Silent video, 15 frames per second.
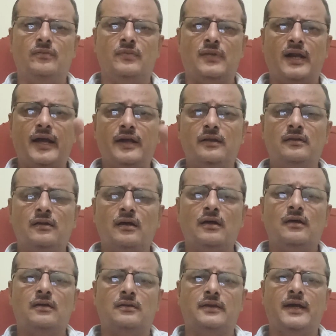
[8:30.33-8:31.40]
line
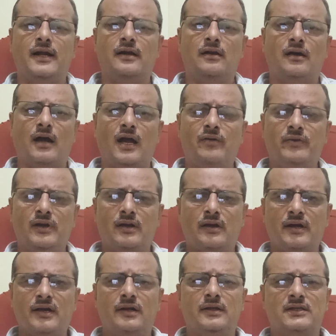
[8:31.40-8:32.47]
that I will
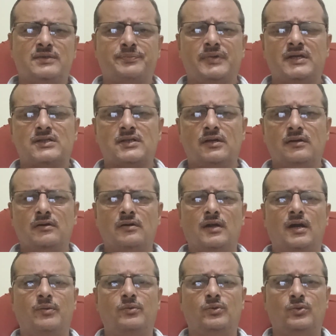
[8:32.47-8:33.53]
treat this patient
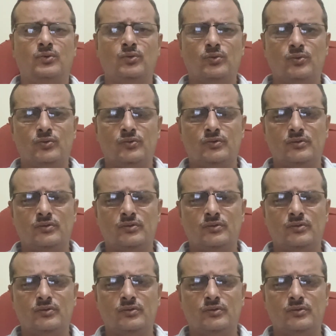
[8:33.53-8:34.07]
up to